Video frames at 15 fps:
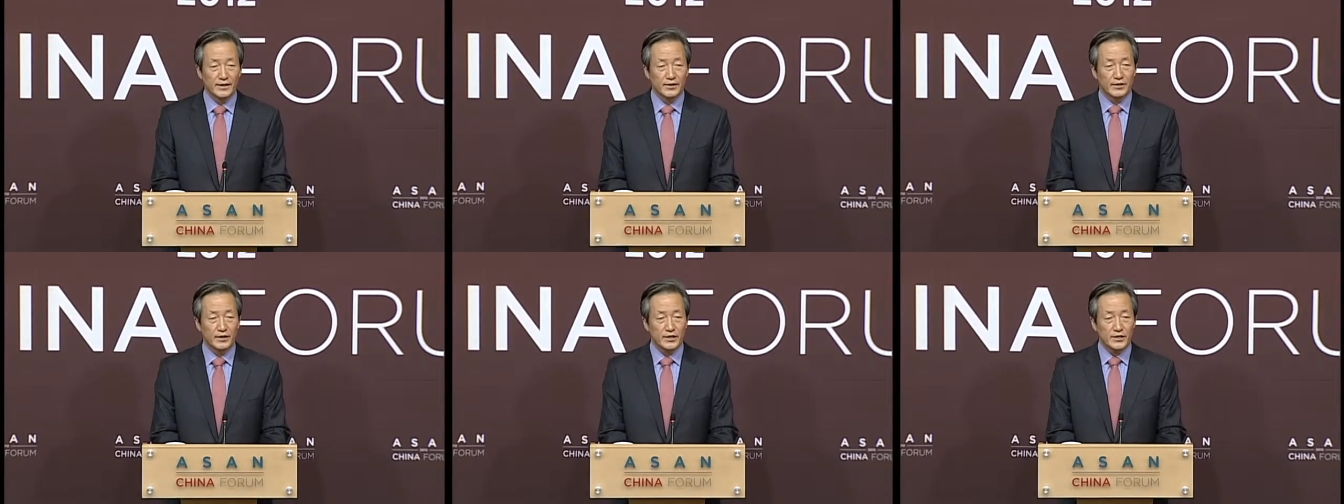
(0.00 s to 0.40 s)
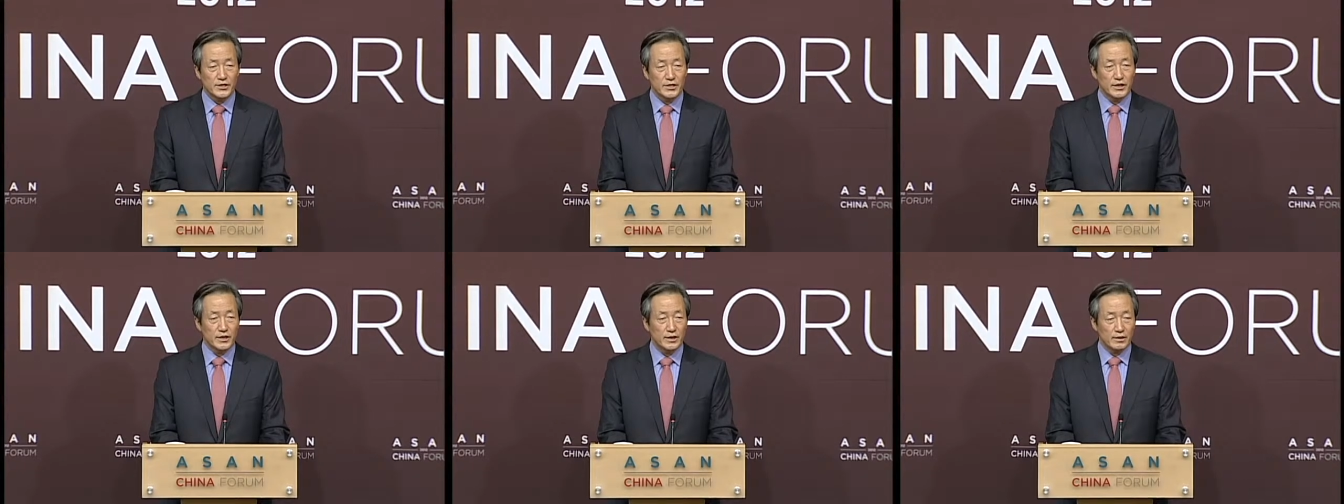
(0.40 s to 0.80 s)
"This
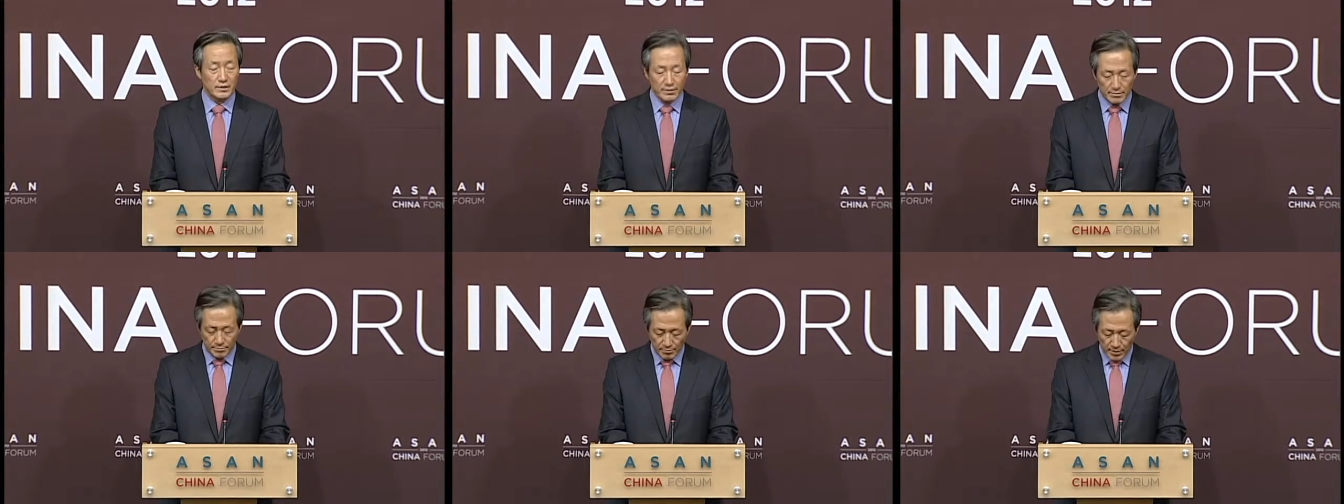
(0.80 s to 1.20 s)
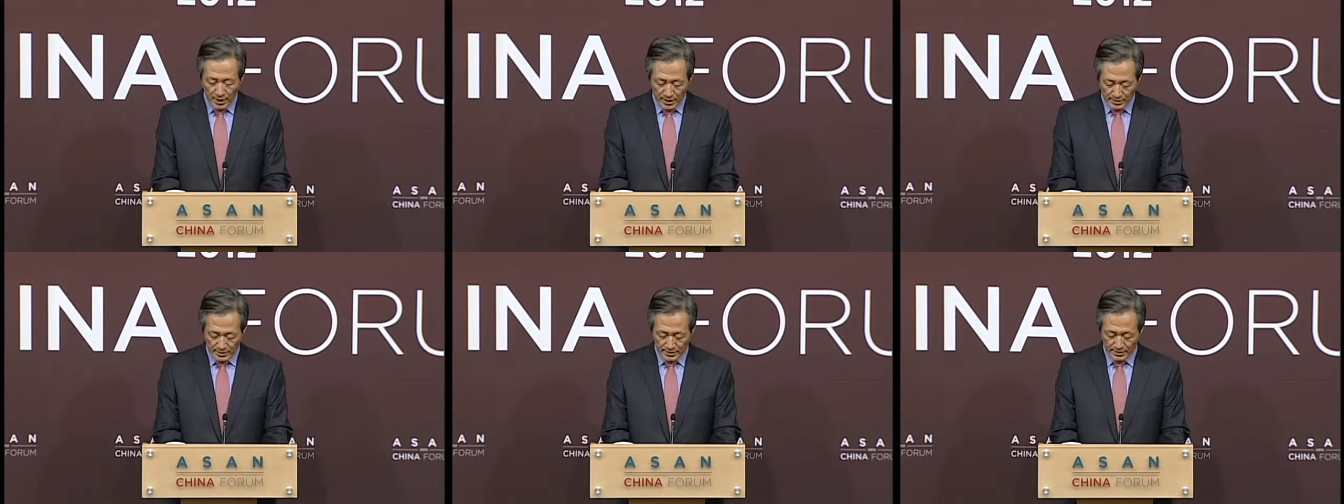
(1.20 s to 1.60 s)
year
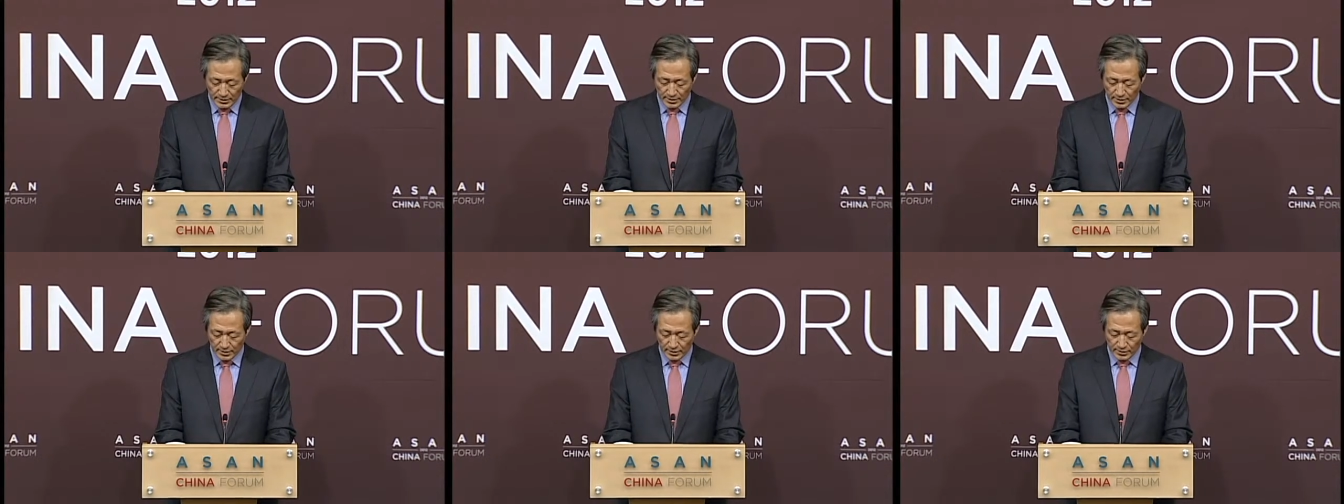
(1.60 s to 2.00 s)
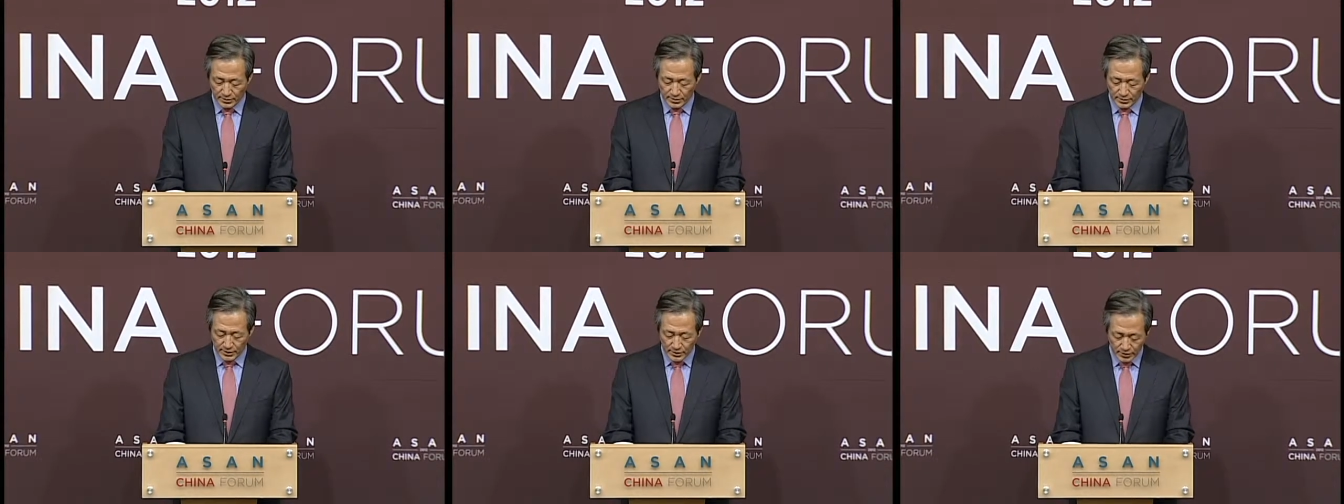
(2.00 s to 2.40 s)
marks the
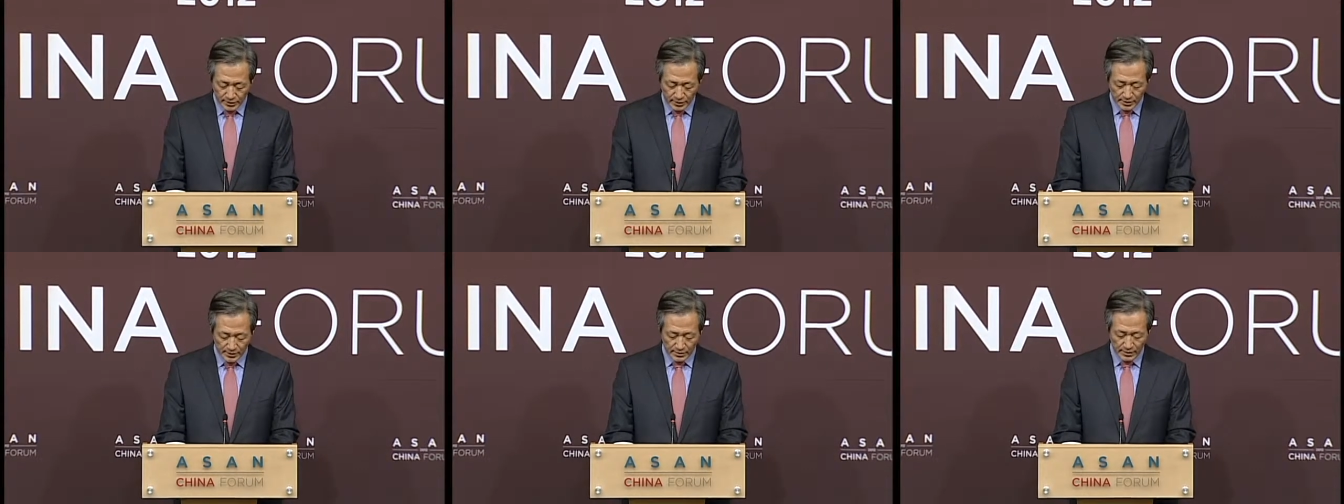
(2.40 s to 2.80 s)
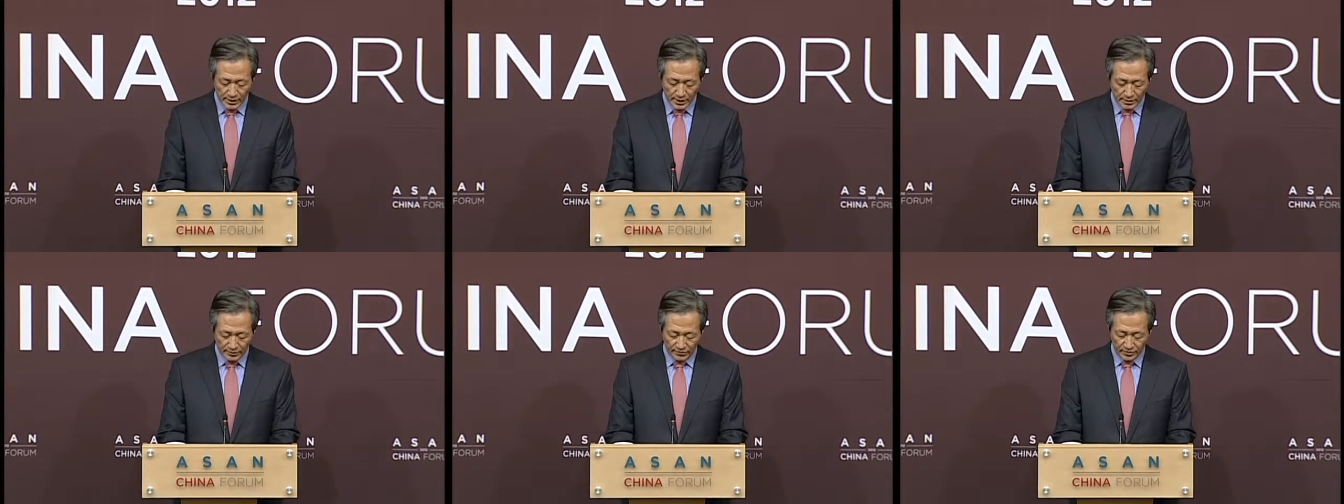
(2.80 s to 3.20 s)
60th
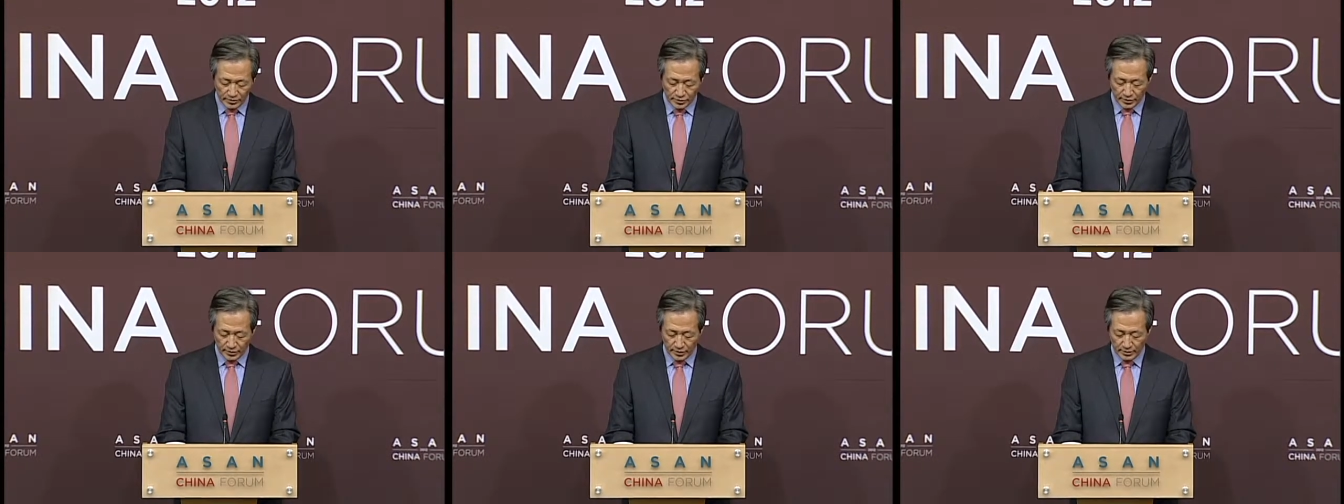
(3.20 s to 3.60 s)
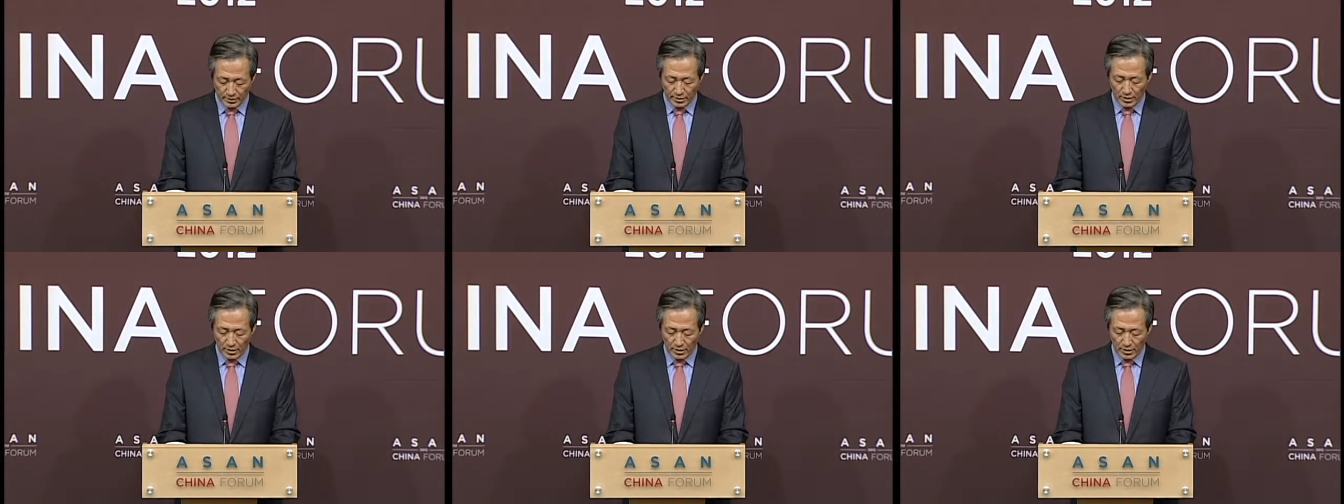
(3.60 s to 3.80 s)
anniversary